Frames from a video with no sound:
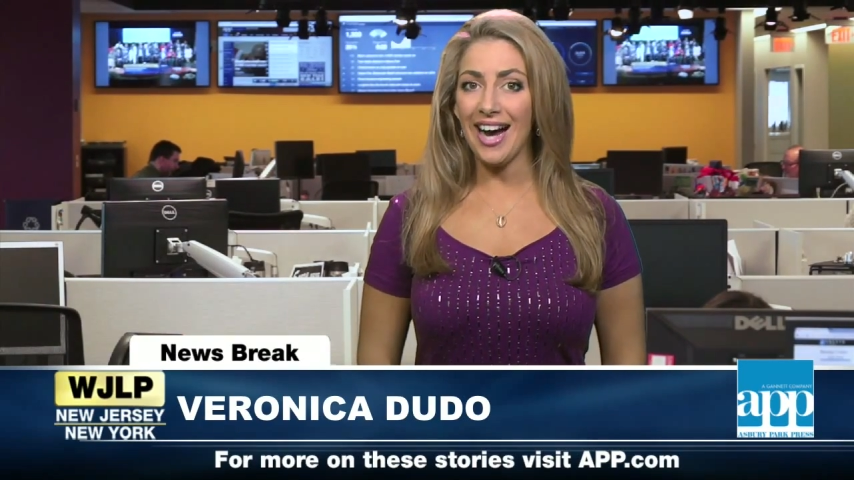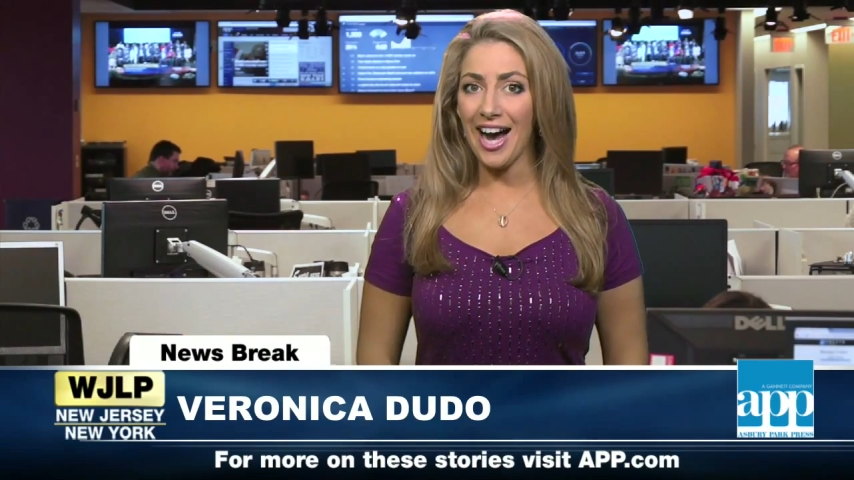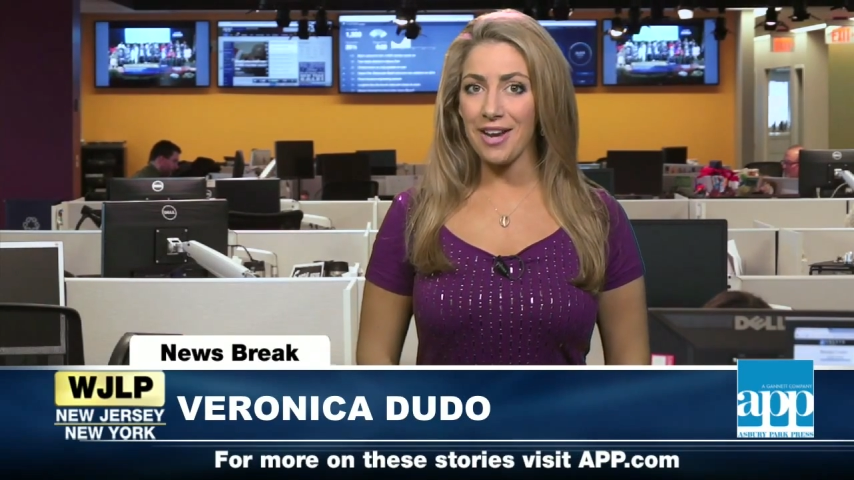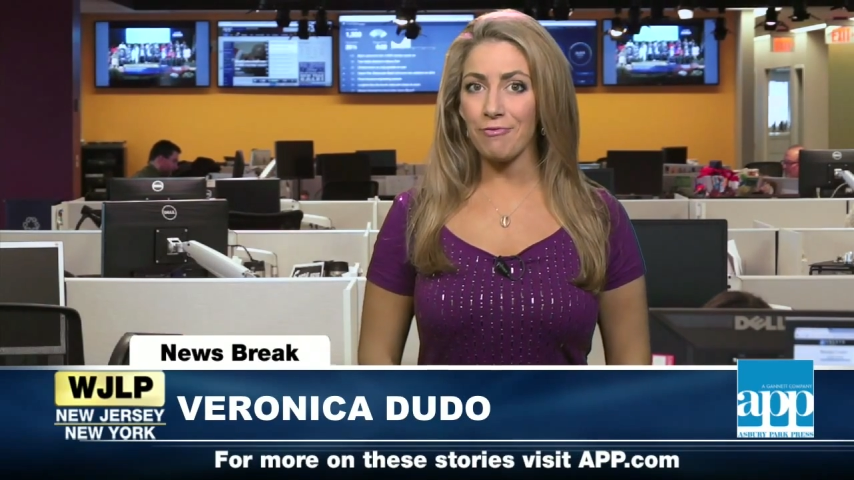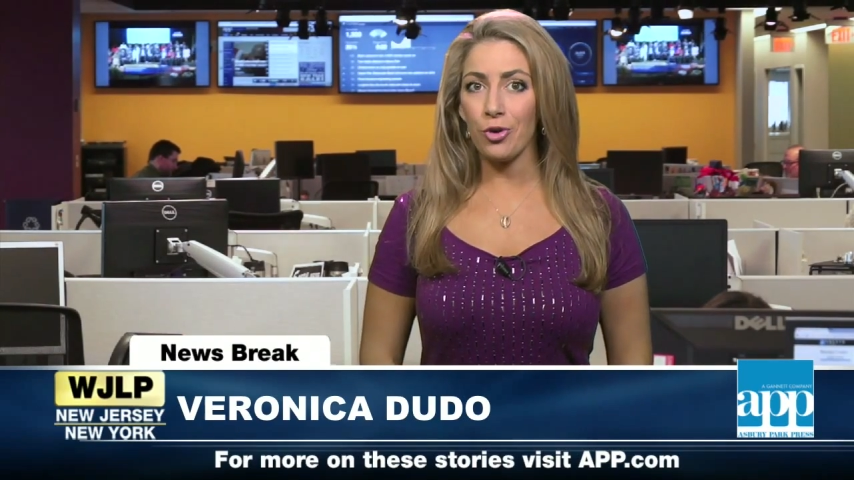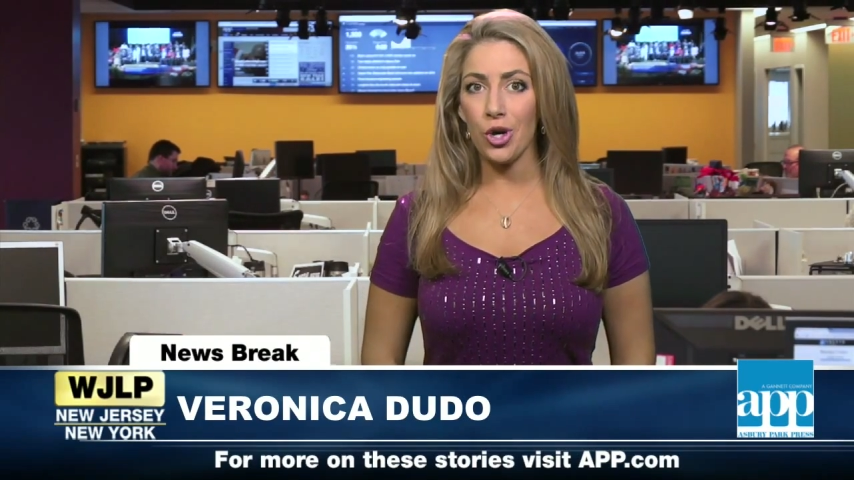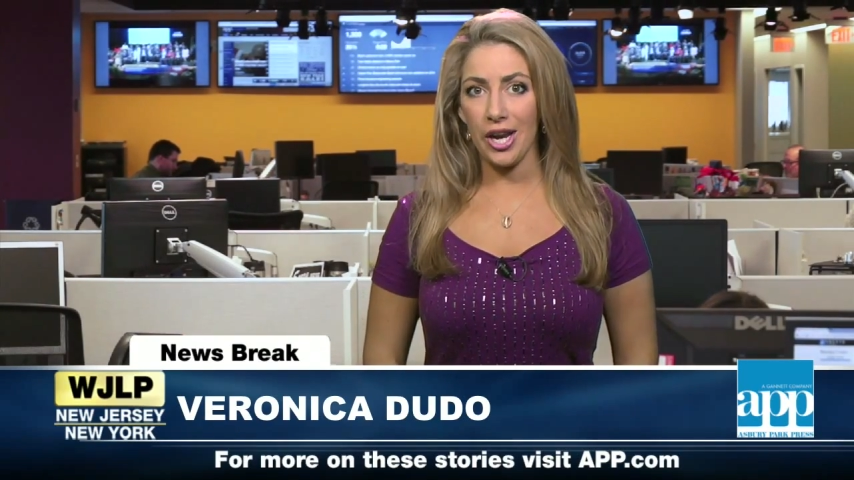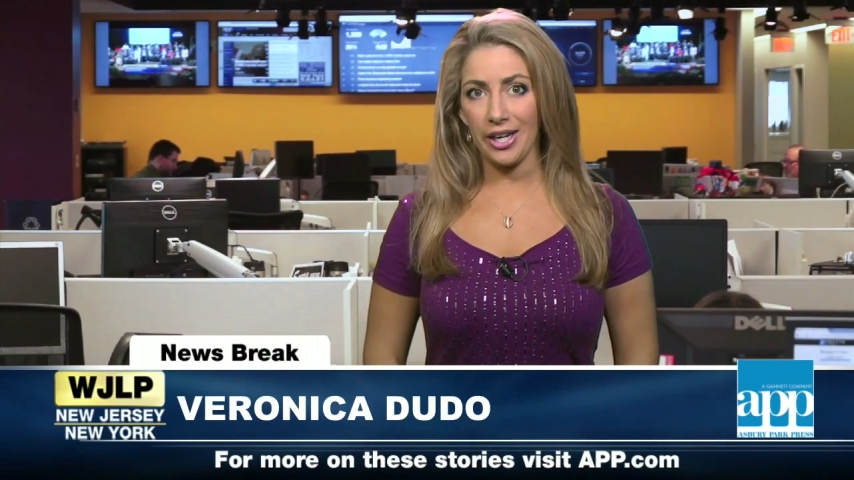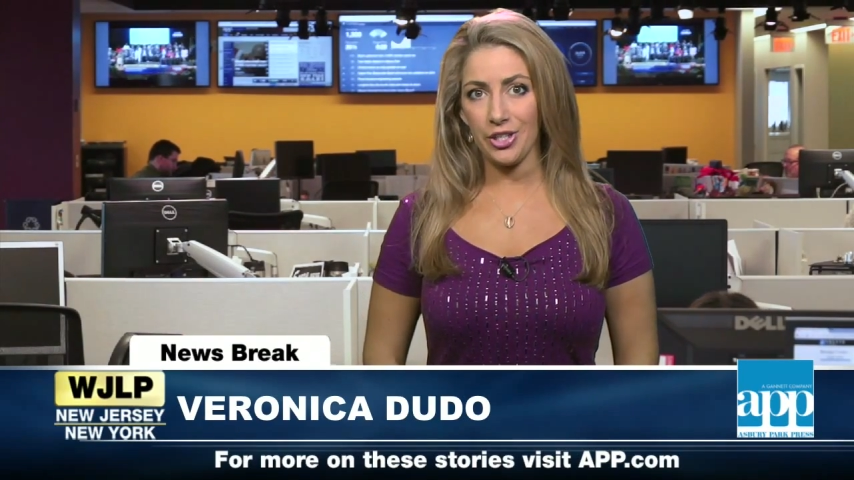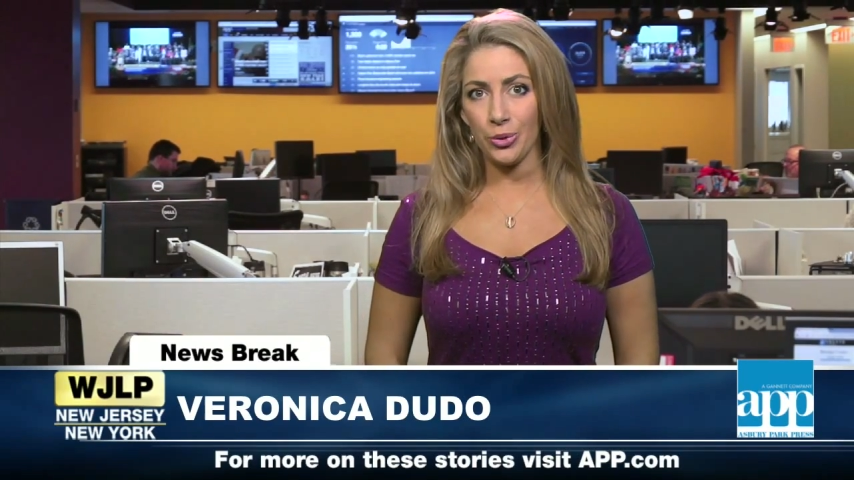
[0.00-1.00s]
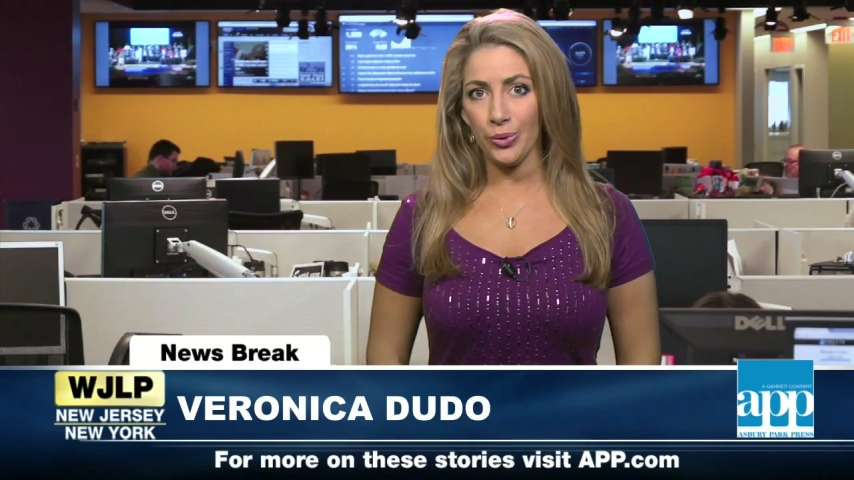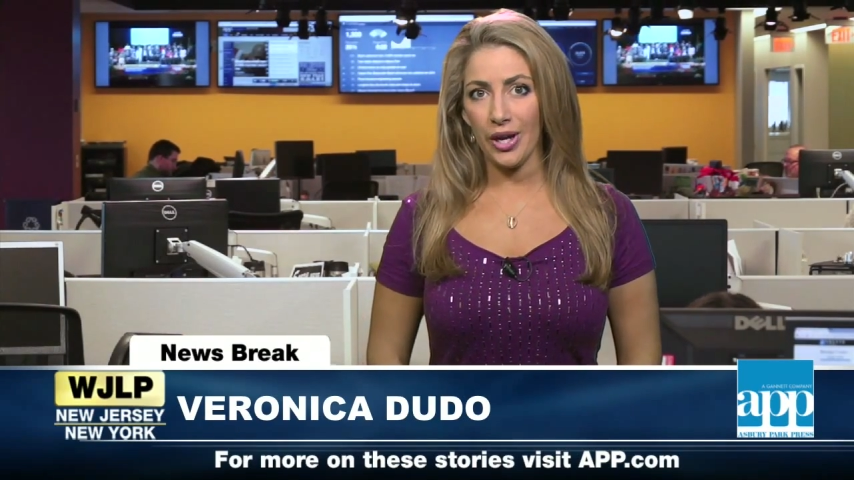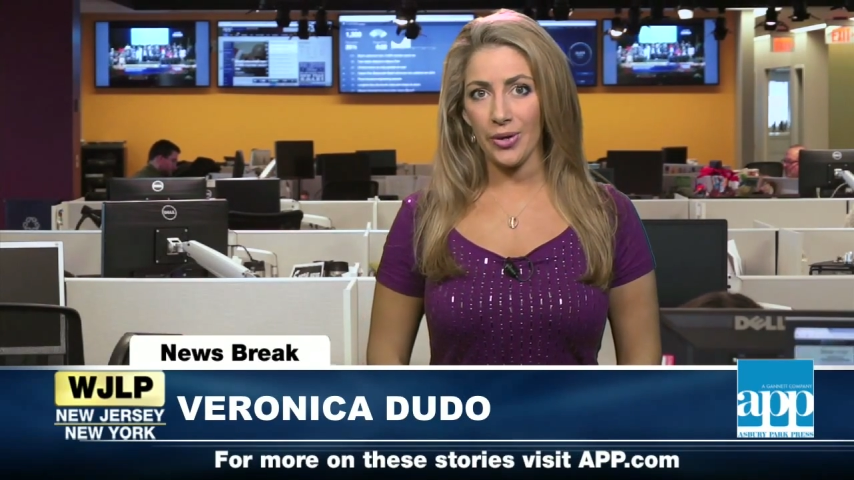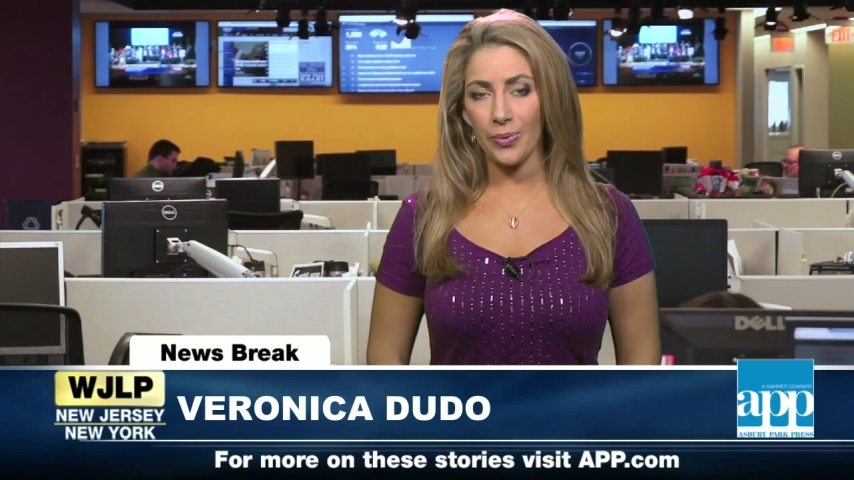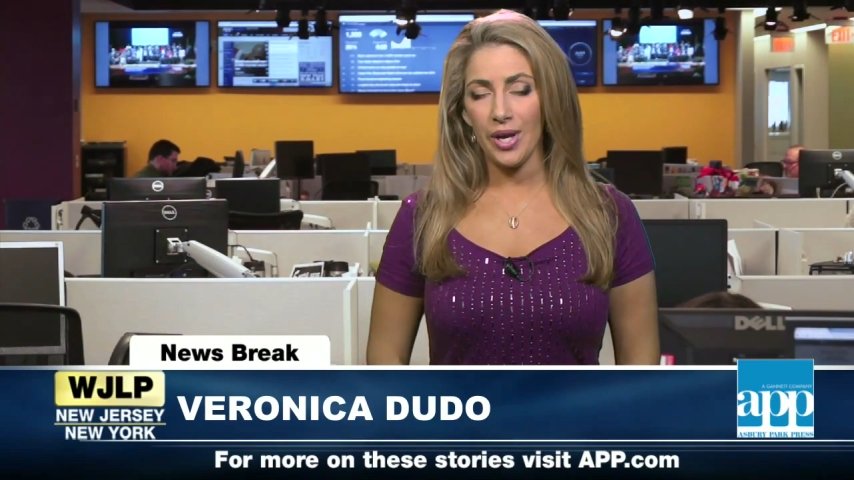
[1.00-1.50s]
I'm Veronica
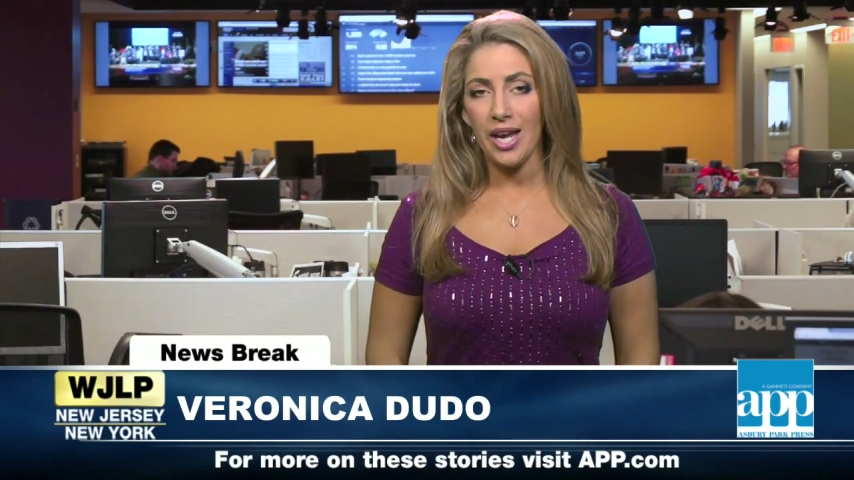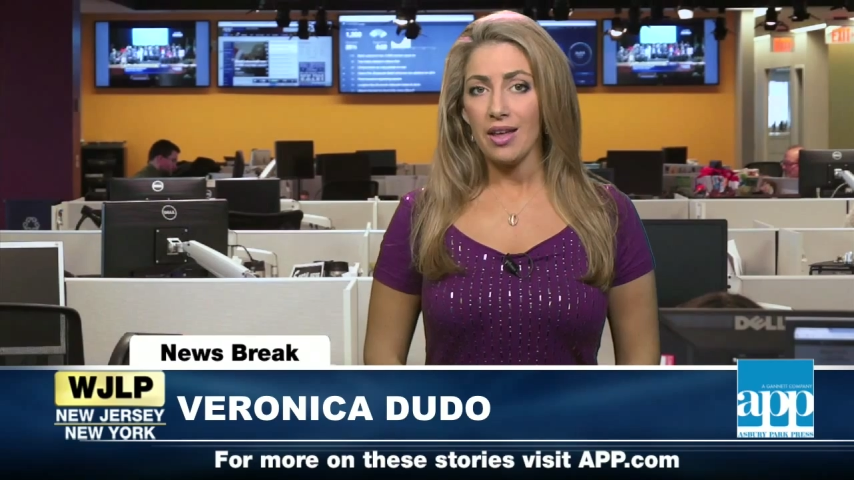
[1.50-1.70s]
Dudo.